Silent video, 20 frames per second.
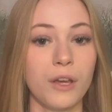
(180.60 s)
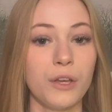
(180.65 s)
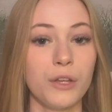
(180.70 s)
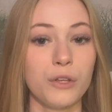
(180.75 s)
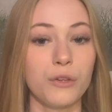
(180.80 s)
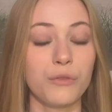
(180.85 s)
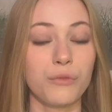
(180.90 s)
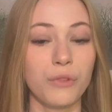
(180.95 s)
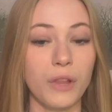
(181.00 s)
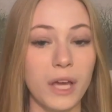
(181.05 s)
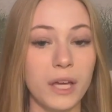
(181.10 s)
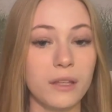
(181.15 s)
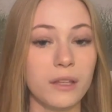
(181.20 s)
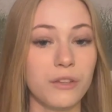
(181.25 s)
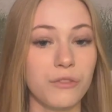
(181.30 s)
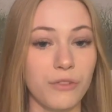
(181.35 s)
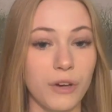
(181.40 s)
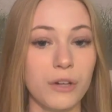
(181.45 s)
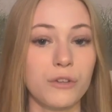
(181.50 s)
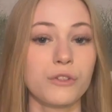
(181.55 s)
you've
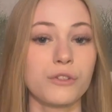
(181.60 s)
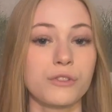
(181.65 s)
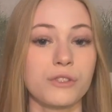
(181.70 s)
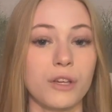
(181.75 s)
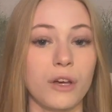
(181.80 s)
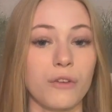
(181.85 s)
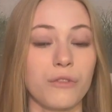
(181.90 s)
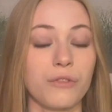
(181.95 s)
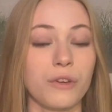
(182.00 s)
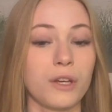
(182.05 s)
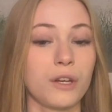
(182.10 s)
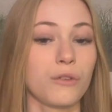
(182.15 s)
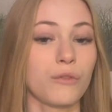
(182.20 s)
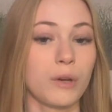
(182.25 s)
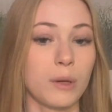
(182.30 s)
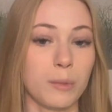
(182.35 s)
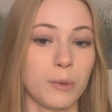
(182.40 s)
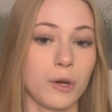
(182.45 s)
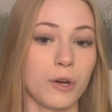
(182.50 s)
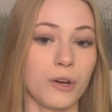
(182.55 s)
likely found yourself in a
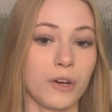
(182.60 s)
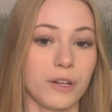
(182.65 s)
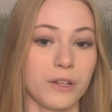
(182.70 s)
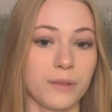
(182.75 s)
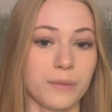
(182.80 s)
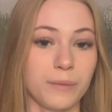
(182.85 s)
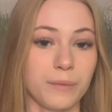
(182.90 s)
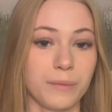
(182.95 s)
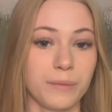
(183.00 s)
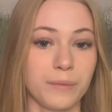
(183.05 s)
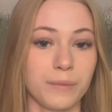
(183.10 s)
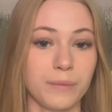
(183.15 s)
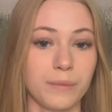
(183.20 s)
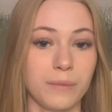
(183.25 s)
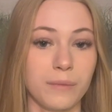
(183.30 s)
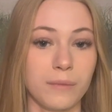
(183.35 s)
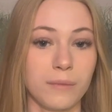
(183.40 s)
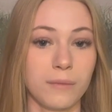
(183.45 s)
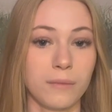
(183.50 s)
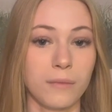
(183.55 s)
rip current.
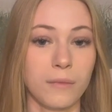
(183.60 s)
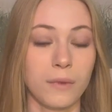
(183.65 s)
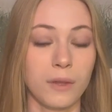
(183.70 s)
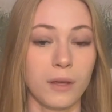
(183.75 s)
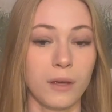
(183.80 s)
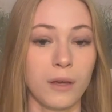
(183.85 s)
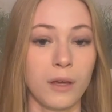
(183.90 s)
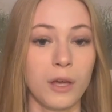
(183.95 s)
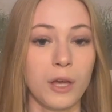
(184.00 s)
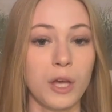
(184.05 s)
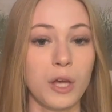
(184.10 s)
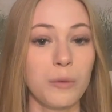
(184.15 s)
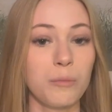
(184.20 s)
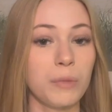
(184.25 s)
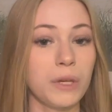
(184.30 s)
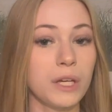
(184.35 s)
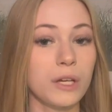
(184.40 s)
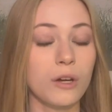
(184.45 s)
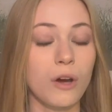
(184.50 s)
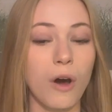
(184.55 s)

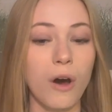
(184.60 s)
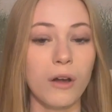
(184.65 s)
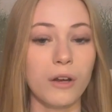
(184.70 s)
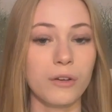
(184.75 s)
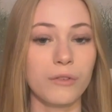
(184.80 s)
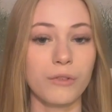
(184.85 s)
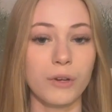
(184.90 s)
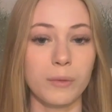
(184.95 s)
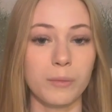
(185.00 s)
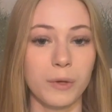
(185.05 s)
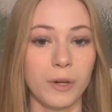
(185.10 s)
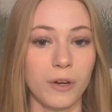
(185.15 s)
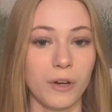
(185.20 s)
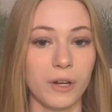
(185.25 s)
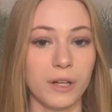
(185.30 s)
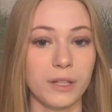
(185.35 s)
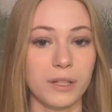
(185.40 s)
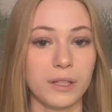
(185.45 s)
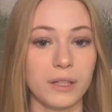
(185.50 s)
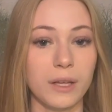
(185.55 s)
Being caught in a rip
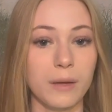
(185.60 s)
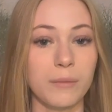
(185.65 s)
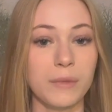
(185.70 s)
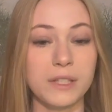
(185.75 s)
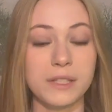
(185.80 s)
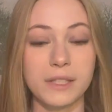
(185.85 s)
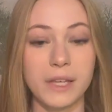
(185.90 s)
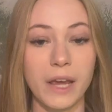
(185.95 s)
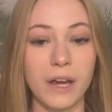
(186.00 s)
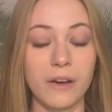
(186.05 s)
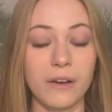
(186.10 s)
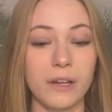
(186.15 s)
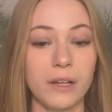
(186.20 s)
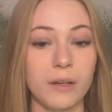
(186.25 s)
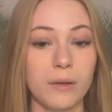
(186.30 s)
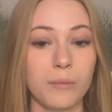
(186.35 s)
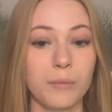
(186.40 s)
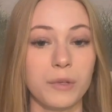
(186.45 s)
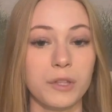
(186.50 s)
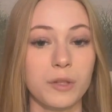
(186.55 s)
current can be scary,
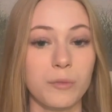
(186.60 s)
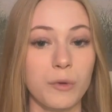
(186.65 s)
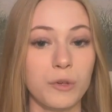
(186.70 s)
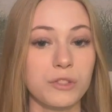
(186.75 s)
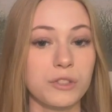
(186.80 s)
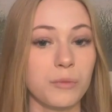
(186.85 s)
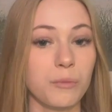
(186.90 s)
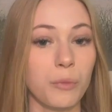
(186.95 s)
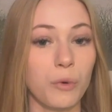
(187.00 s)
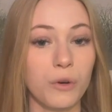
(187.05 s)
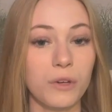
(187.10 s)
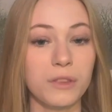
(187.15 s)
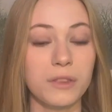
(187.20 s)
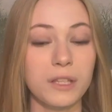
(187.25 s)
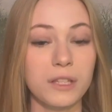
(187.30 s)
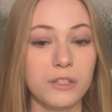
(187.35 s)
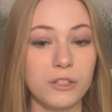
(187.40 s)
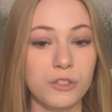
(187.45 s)
but the most important thing to